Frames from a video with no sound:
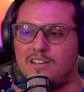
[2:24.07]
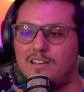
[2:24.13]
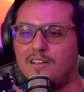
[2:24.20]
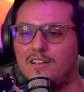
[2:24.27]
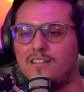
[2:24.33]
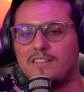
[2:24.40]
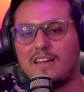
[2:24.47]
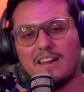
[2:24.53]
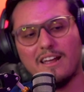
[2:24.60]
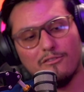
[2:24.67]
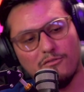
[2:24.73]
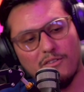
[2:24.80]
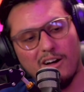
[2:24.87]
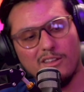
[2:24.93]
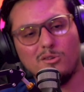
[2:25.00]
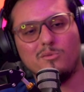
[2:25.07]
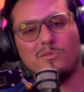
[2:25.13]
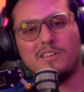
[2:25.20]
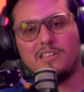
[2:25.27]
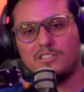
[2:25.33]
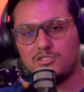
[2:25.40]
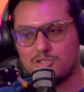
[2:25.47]
that I follow and
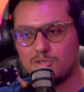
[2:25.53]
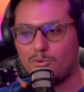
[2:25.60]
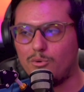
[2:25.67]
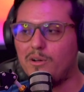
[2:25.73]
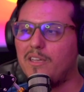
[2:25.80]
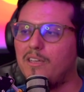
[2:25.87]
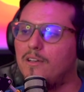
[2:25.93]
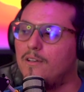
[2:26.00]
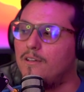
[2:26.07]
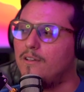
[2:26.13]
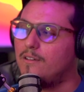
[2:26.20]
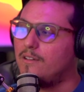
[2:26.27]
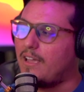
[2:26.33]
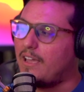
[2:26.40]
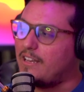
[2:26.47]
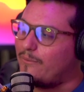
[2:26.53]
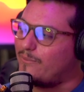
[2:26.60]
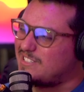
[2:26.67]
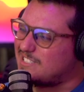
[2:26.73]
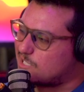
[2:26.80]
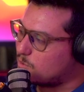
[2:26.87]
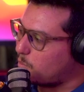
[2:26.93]
enjoy and have
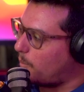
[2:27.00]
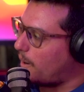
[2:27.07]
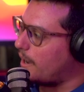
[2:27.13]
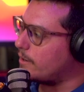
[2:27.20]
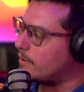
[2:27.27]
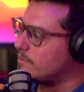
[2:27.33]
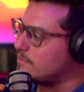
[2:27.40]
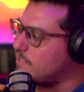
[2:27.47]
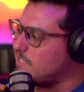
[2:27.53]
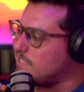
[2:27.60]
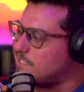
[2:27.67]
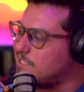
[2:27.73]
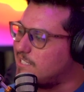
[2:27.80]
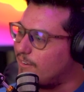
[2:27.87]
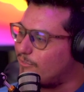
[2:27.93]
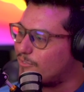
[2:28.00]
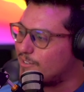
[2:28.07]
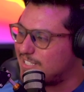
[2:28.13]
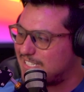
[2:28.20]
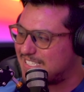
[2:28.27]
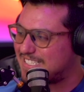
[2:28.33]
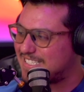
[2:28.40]
inspired these different
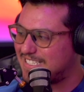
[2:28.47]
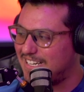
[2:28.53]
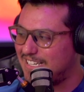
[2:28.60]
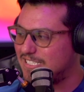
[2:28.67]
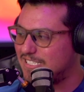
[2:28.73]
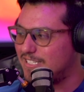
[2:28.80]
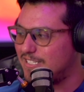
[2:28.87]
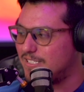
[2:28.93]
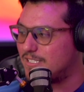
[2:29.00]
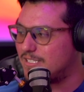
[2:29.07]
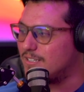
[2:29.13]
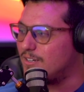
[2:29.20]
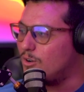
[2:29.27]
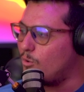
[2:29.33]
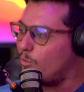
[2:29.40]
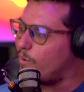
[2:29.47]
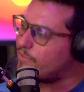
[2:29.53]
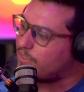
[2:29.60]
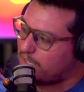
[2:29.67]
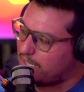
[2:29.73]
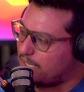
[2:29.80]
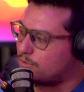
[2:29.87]
discussions with the
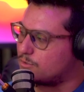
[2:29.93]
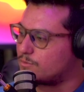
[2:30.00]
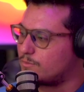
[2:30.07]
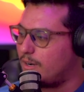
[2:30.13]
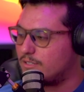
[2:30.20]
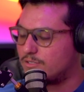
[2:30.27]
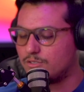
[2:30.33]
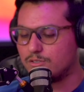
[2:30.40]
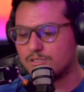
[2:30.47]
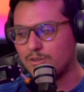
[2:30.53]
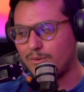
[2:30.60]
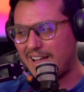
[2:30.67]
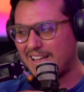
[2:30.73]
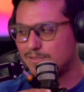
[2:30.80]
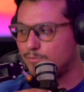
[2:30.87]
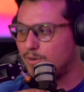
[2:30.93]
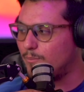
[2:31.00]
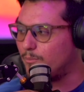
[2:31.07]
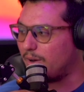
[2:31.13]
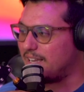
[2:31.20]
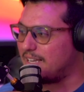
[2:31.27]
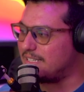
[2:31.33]
Lakers roster. So as we
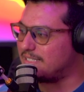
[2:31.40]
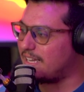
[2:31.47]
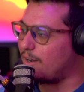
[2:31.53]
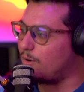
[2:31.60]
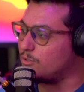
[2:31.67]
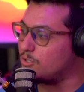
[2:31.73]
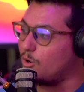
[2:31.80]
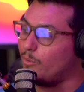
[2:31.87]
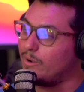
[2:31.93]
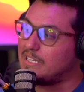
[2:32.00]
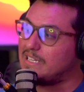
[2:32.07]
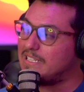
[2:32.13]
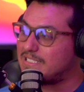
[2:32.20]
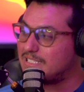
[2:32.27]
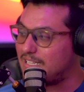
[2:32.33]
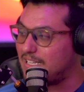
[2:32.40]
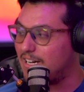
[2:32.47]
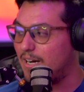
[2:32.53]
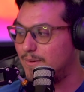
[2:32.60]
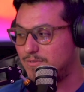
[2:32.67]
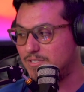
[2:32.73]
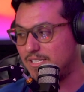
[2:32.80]
break it down, going into the
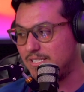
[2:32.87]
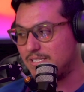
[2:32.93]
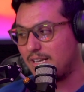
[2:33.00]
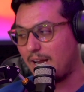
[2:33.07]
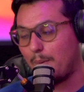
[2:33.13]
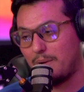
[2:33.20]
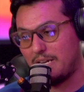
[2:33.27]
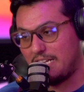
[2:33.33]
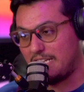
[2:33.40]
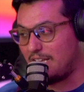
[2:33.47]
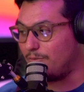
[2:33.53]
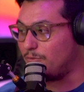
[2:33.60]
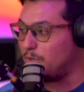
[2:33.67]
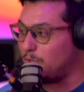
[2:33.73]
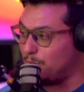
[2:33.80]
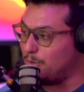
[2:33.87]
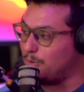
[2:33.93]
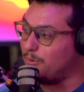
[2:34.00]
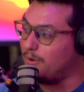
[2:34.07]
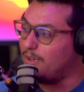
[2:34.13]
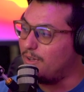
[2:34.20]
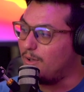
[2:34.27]
offseason, I'm going to give
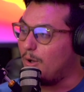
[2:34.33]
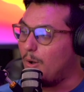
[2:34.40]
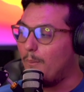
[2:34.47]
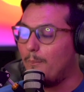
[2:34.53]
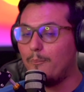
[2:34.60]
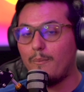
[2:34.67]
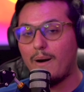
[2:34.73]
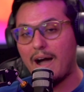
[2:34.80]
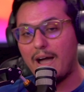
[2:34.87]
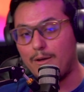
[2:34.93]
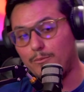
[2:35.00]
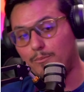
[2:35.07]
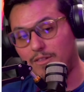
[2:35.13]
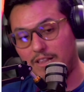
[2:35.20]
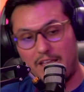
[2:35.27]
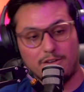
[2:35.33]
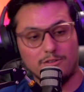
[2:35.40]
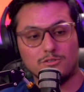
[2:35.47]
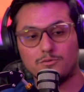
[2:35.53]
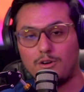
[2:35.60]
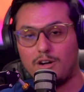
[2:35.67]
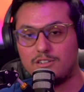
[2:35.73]
you my
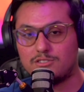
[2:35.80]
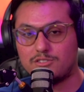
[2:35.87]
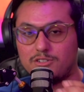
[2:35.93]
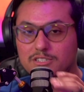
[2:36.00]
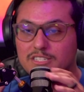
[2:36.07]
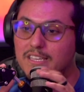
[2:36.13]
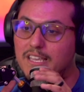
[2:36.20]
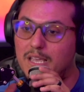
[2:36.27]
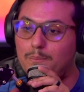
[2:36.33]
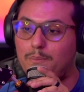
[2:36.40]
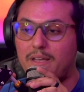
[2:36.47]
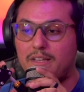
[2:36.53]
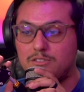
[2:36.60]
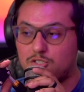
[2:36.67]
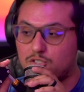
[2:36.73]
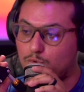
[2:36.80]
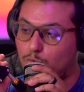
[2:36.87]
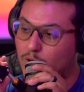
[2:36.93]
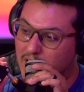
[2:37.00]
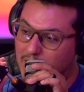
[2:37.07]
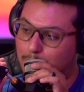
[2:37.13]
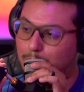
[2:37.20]
Lakers roster keep and
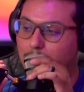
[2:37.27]
sweep